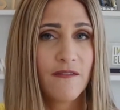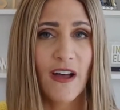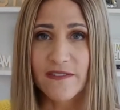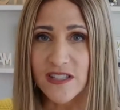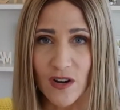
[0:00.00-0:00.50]

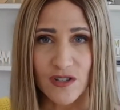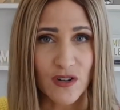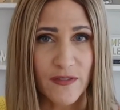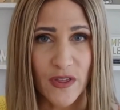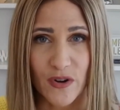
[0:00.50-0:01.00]
5 stars
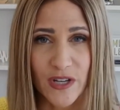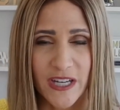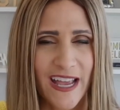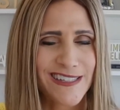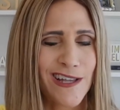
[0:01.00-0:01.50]
are every
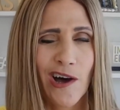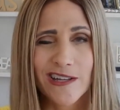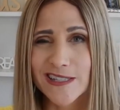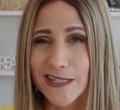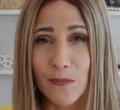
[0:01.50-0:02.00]
30 days,
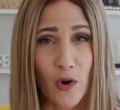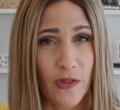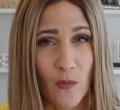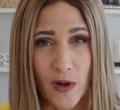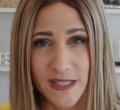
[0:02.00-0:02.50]
honestly,
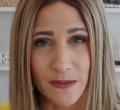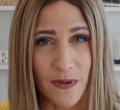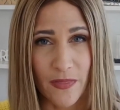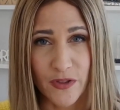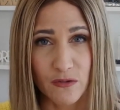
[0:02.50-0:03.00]
more than once a
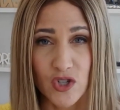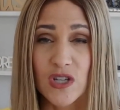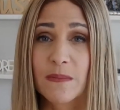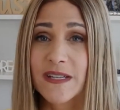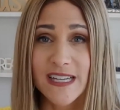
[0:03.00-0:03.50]
month
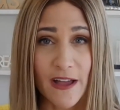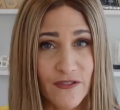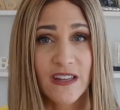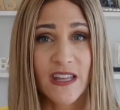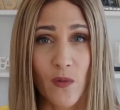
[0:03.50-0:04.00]
usually, but
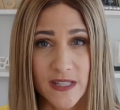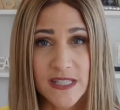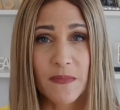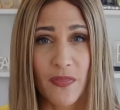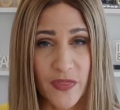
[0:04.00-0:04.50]
definitely
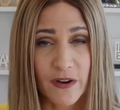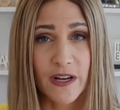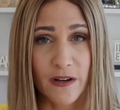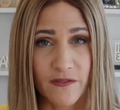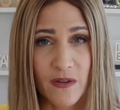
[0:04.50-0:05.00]
once a month they're
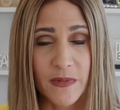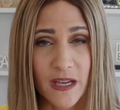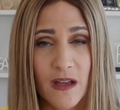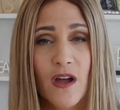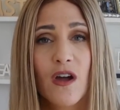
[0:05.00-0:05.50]
hearing from
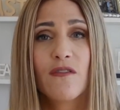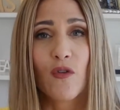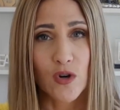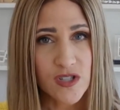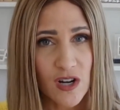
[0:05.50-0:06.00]
me.
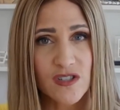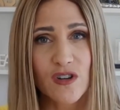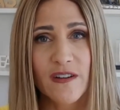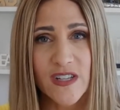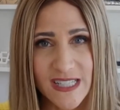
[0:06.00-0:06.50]
4 stars
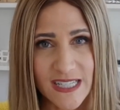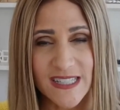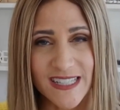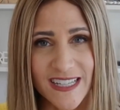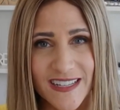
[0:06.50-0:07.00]
are every
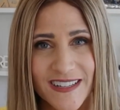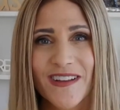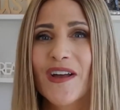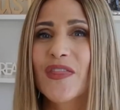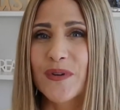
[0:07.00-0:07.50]
60,
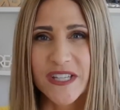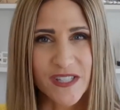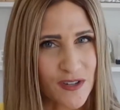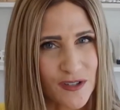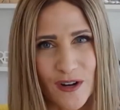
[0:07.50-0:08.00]
3
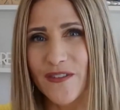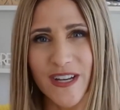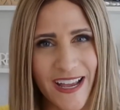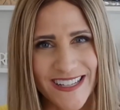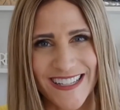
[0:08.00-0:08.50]
stars are
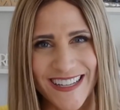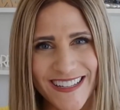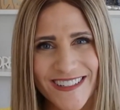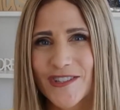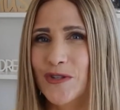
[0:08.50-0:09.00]
every
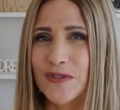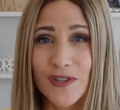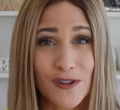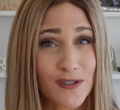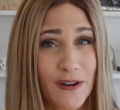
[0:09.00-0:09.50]
90, 2
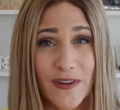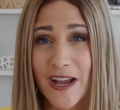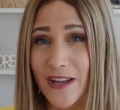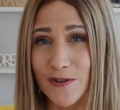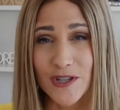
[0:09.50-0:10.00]
stars are every
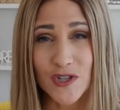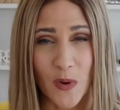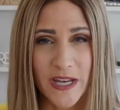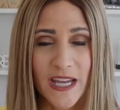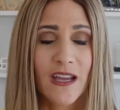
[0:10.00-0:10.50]

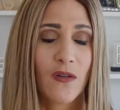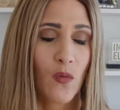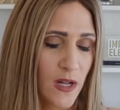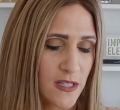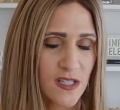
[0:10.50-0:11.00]
120,
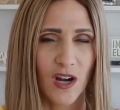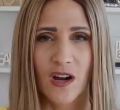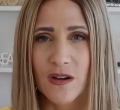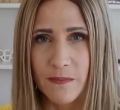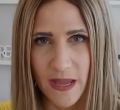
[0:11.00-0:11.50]
1
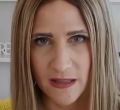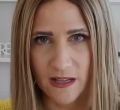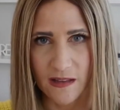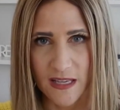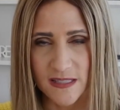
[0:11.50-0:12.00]
star
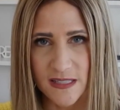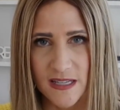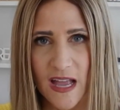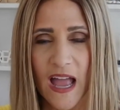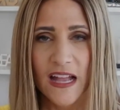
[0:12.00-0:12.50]
mailing list.
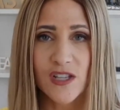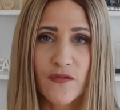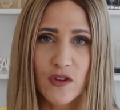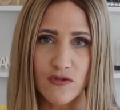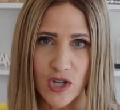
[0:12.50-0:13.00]
And so
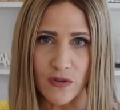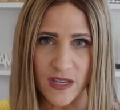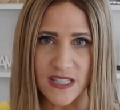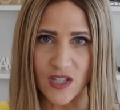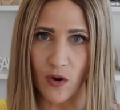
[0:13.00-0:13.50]
if you do
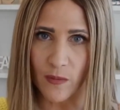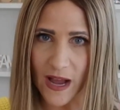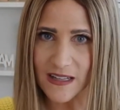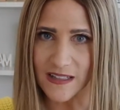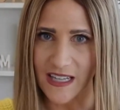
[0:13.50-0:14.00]
this
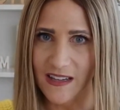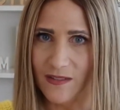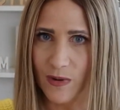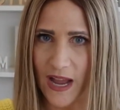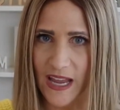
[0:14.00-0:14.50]

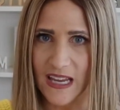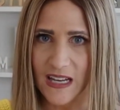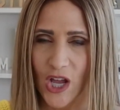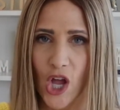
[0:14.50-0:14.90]
correctly, right,